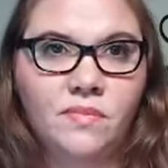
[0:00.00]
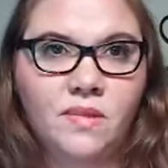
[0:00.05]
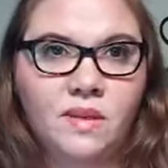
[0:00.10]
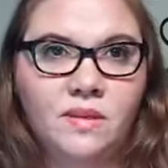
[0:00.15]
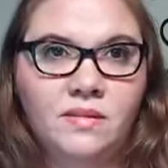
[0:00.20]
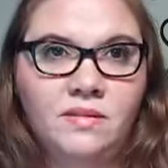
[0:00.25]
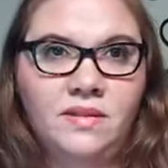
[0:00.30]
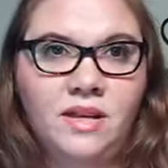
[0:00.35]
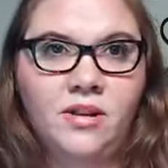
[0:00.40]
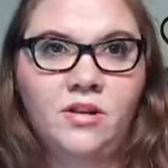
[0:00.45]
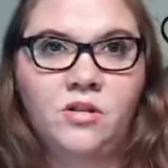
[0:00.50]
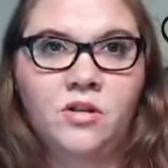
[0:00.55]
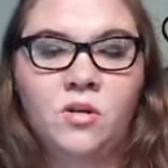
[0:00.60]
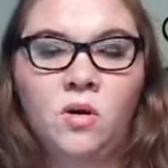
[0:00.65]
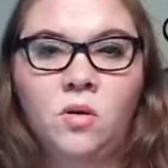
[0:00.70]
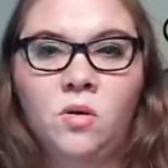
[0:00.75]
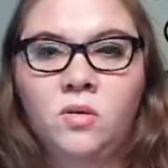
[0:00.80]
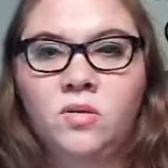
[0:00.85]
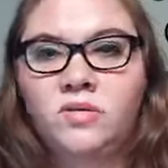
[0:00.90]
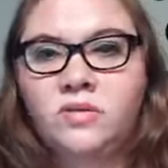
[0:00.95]
set your
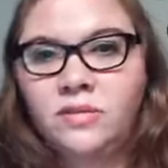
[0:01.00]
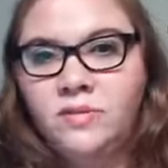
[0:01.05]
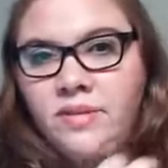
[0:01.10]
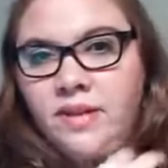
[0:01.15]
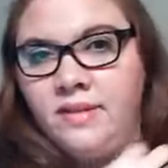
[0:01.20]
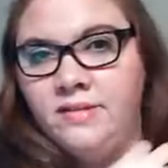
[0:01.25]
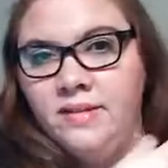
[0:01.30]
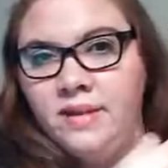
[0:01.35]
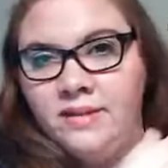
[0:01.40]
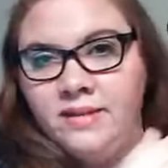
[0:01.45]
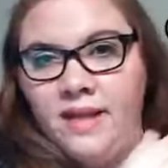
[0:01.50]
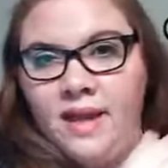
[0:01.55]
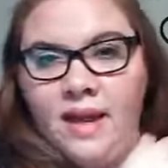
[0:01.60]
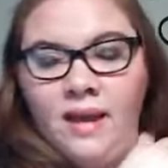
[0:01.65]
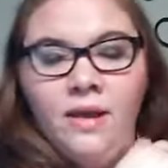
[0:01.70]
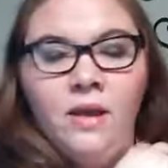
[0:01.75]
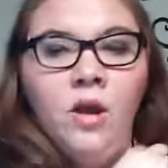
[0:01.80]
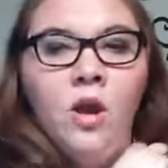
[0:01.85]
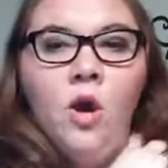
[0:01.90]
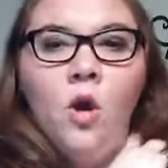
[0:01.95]
goals and things like
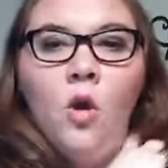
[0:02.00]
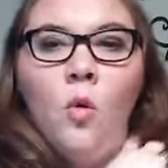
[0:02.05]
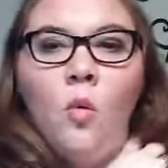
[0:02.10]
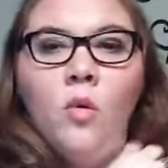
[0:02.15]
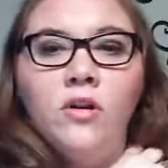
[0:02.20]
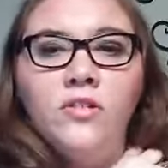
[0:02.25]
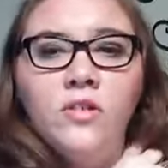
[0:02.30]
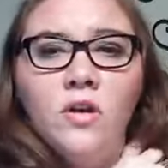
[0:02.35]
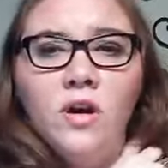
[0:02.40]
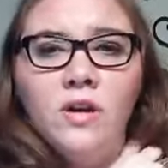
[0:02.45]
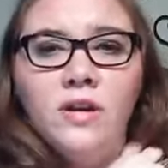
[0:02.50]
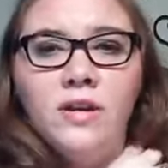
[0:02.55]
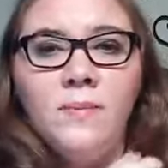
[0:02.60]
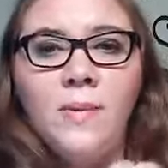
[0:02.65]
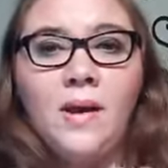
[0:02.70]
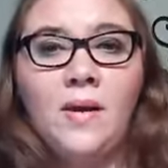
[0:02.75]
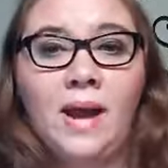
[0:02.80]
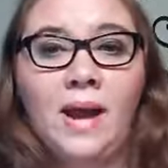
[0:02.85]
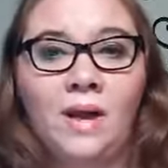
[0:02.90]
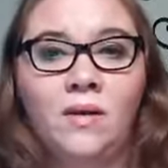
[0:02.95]
that. We're talking
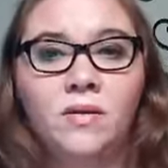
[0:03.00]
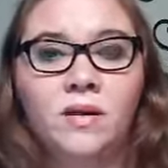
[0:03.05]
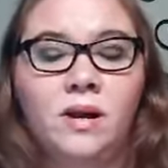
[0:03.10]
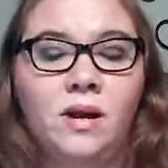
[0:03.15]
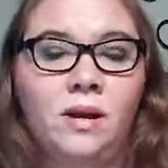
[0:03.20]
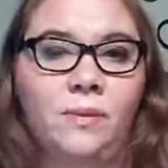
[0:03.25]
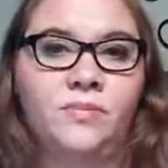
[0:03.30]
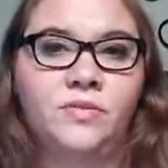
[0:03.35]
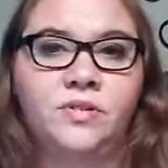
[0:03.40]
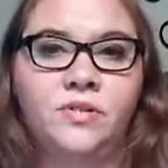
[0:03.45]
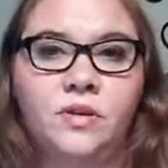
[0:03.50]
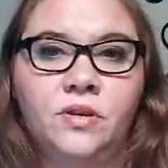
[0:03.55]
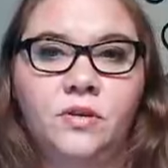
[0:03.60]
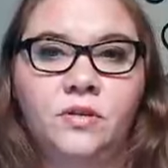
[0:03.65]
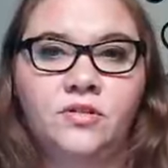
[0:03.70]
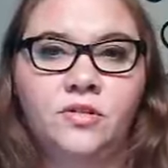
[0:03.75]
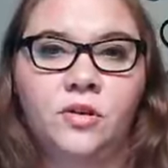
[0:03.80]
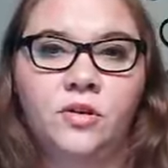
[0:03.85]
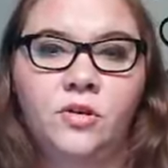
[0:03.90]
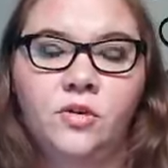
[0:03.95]
about outcomes.
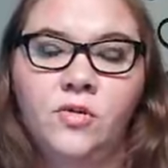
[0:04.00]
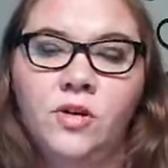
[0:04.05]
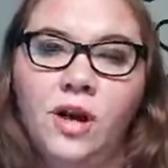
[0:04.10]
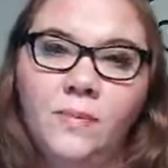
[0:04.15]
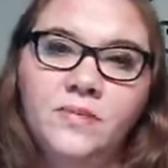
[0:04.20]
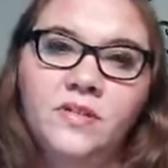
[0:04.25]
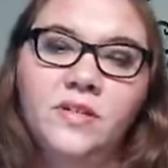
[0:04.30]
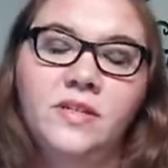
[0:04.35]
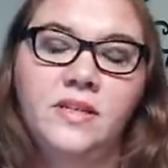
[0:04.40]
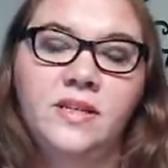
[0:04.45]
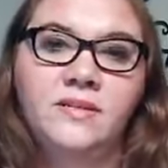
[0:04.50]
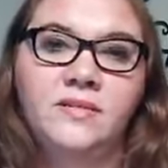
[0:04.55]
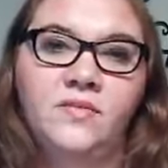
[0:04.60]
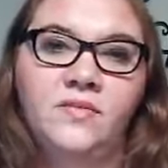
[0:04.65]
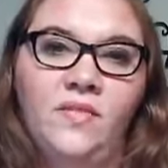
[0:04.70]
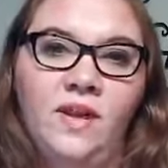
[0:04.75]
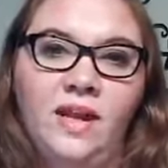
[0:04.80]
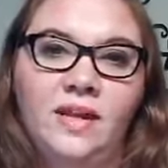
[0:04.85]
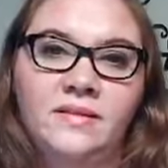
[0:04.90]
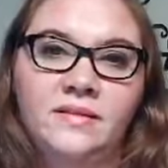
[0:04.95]
So you come to these
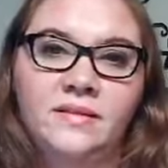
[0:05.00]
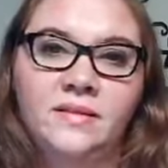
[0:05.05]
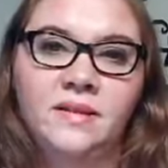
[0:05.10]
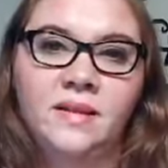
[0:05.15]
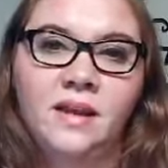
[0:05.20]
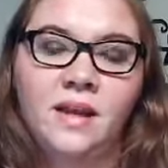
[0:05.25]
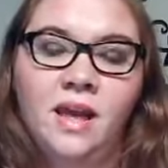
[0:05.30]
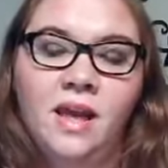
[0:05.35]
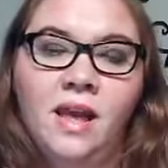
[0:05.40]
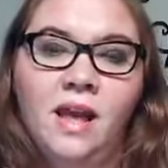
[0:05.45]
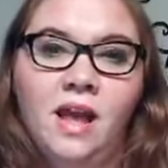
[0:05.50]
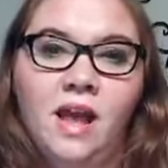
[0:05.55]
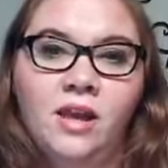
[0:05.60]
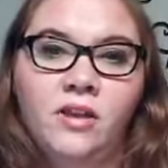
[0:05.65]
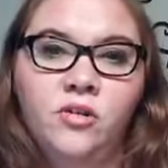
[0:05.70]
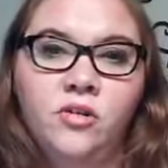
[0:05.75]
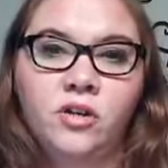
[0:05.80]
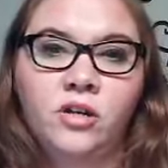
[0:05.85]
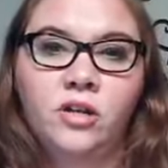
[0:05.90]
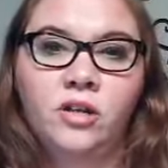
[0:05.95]
events and
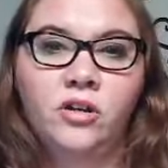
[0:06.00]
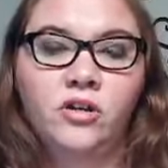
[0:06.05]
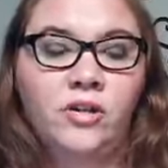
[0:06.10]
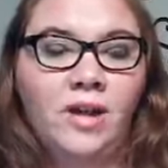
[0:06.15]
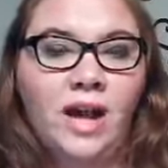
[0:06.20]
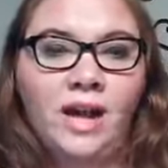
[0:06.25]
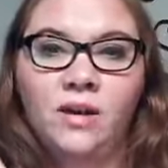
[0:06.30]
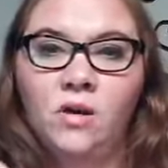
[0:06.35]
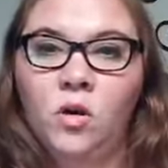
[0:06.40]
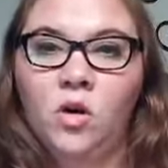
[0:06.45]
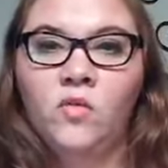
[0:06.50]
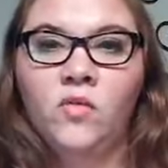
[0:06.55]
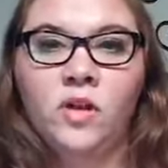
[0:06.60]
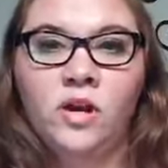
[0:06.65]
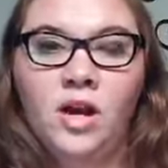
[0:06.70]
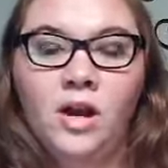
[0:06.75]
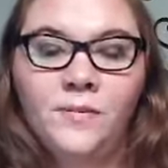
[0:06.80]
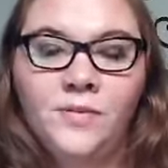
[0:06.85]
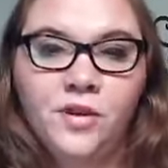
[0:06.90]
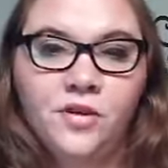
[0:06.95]
you're going to learn how to
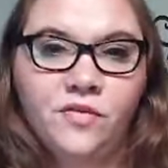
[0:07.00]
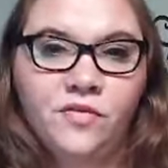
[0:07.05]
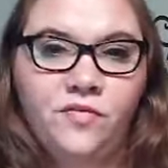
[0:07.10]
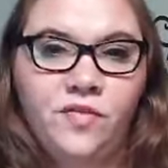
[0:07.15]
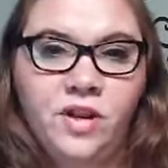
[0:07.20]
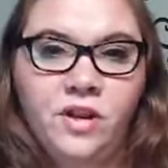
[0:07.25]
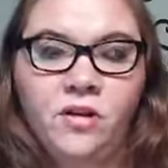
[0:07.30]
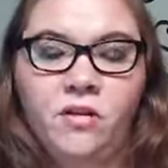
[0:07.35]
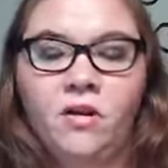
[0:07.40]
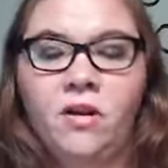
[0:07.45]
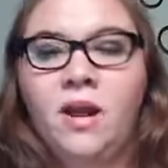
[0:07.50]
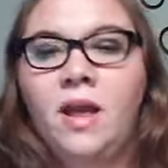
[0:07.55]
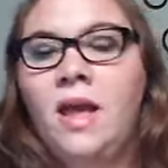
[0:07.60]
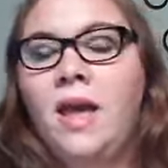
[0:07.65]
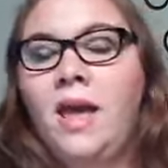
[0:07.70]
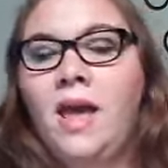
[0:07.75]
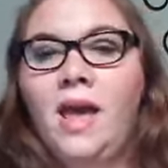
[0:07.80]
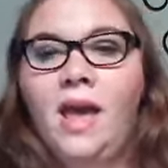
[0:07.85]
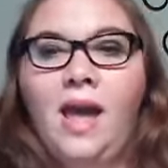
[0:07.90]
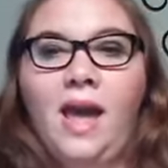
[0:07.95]
overcome your fear,
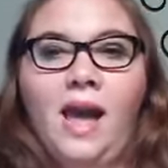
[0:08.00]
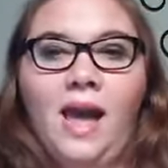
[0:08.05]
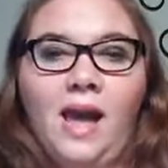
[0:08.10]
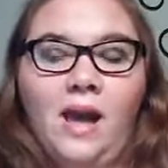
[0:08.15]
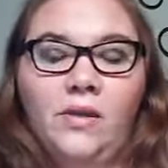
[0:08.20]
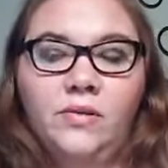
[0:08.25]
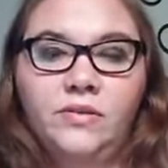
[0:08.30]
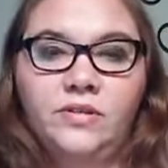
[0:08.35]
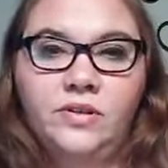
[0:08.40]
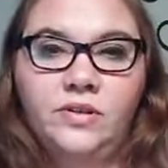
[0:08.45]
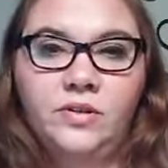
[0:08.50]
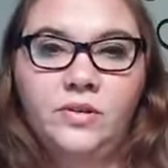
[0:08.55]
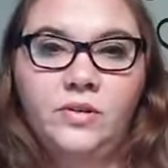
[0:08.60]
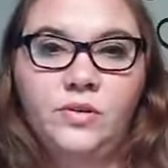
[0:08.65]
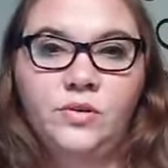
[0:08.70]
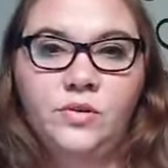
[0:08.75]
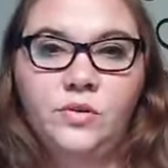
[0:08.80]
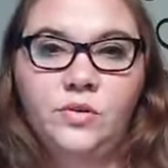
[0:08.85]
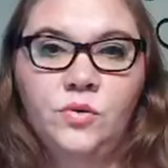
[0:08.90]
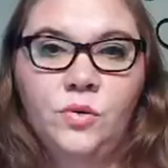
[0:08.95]
how
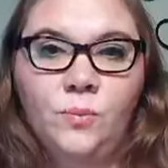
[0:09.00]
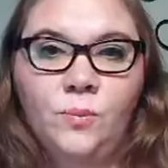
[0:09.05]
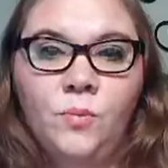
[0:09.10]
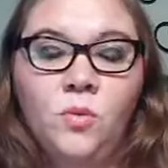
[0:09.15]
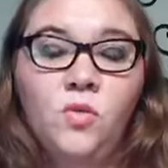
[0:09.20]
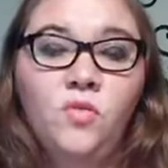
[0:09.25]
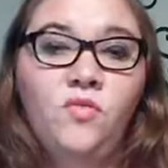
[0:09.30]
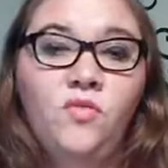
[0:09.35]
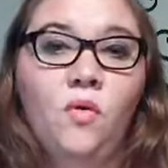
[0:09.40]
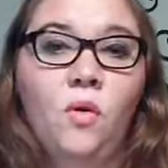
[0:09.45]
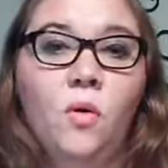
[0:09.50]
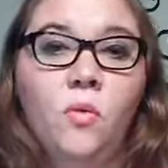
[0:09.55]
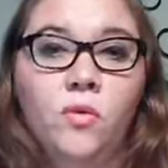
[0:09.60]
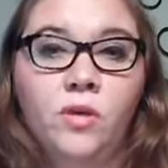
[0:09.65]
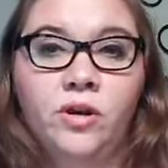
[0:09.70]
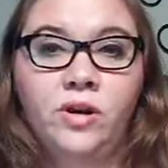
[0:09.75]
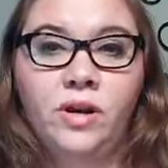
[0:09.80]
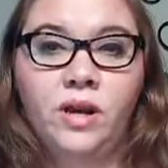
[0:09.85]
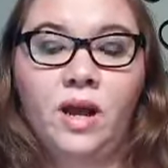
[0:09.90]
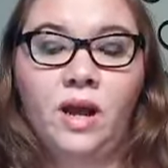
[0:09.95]
to move
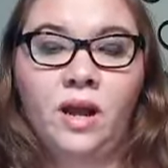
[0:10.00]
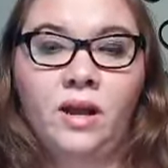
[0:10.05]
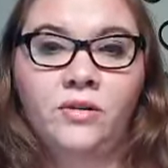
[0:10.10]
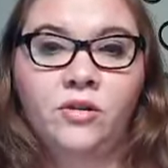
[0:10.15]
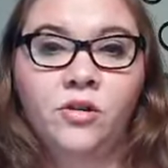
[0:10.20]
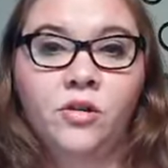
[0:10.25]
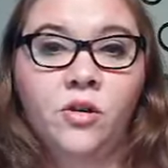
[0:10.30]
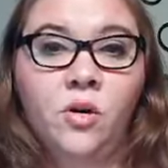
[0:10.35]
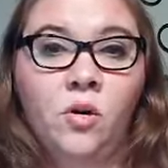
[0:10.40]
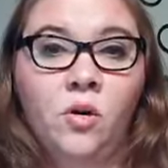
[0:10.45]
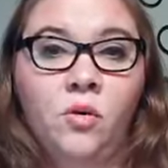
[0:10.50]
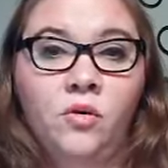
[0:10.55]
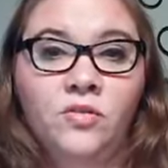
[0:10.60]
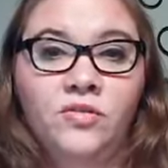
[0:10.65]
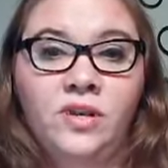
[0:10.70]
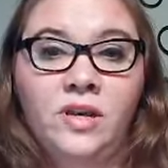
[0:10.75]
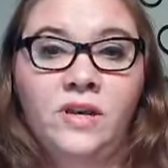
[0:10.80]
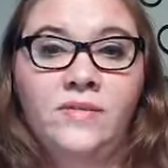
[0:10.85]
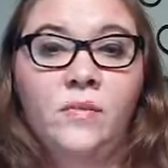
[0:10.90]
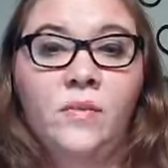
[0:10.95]
forward on your goals
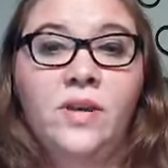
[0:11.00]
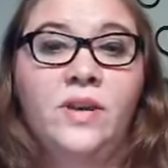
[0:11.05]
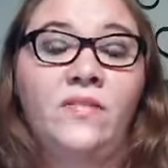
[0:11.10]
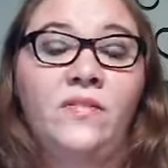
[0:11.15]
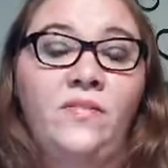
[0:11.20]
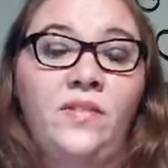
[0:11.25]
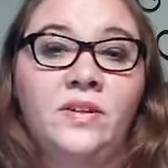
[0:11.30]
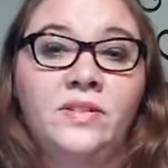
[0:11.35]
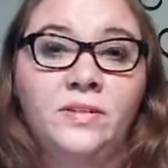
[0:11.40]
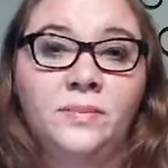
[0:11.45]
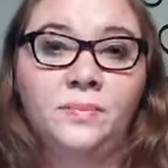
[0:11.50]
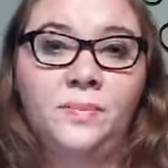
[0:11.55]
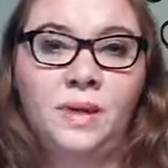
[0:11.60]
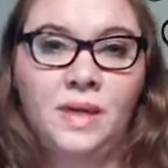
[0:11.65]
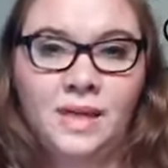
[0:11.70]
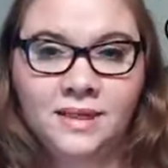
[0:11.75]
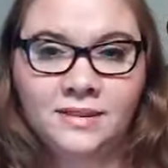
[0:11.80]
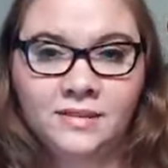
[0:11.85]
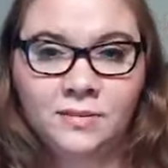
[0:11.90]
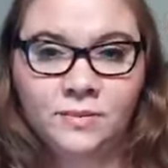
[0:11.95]
even when it feels
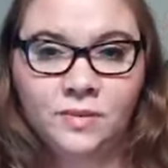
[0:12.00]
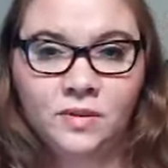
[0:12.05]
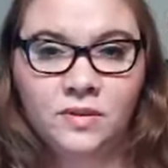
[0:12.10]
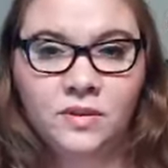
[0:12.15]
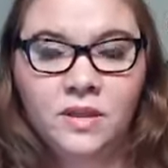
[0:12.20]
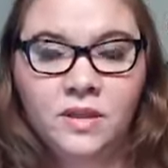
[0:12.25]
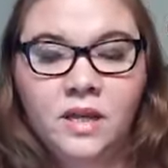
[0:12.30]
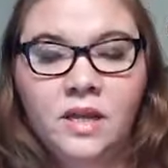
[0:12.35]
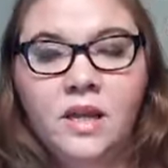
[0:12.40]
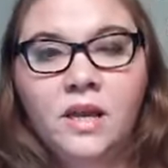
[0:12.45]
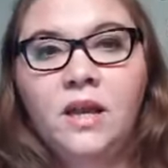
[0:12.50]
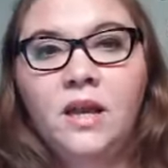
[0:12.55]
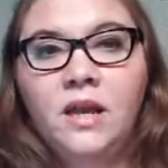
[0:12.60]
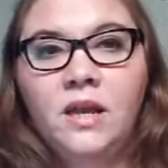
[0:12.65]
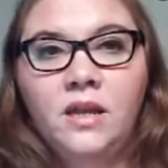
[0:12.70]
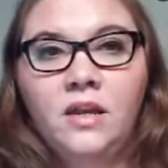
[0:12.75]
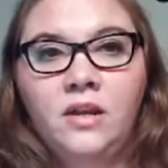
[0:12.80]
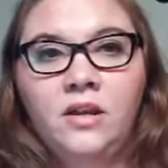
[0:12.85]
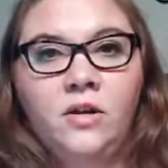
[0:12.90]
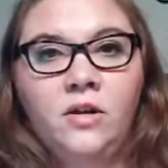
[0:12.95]
impossible.
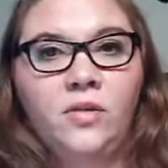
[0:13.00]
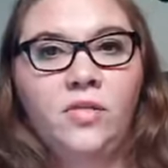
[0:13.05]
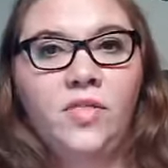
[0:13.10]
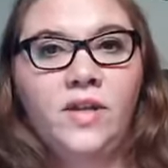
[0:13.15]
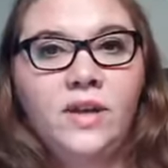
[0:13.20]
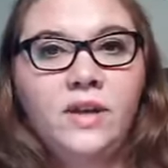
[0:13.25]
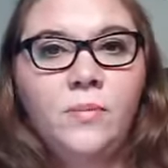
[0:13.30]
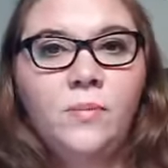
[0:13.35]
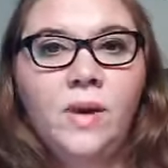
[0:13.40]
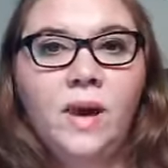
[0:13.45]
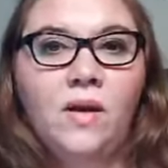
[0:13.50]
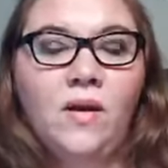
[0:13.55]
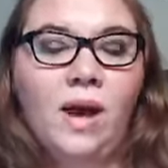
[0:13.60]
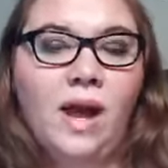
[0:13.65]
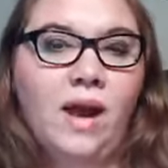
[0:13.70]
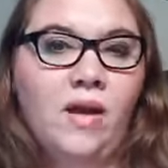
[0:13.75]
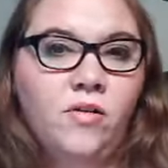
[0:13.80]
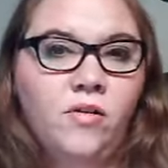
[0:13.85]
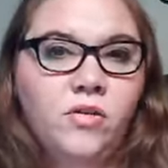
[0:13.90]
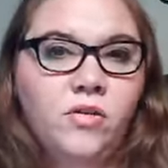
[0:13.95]
Think about how you